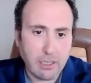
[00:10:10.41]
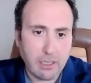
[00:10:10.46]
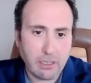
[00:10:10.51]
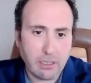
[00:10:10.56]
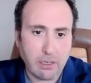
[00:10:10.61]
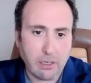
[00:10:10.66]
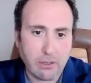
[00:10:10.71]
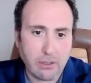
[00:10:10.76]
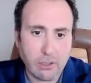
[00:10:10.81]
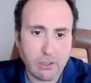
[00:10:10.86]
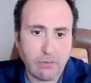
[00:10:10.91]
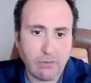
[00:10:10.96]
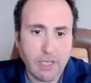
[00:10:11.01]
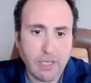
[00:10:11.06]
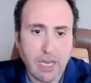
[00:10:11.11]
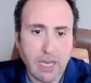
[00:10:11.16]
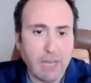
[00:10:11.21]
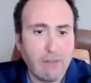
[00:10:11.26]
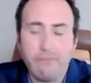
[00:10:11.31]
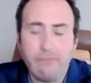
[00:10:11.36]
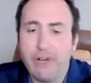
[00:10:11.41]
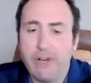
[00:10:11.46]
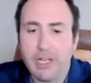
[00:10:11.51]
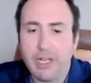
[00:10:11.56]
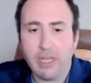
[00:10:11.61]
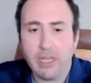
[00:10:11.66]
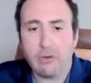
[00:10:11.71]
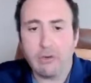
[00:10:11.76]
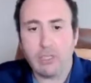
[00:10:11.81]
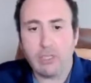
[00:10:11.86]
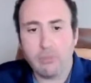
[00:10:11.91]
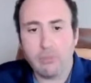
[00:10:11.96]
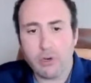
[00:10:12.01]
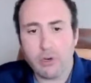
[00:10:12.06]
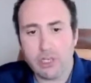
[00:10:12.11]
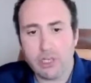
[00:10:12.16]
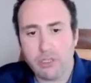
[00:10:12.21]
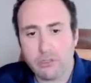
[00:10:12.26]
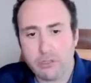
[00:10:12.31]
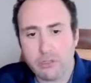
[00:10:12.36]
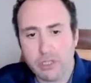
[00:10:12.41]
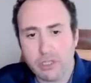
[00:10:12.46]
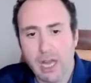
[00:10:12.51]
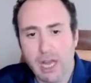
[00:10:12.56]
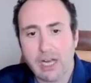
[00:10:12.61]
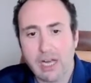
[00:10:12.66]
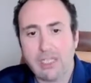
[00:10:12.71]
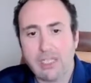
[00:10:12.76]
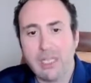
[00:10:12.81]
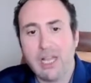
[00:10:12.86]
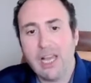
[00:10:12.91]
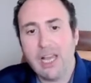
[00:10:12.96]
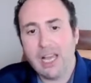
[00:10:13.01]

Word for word: you know, so we have very little exposure to stocks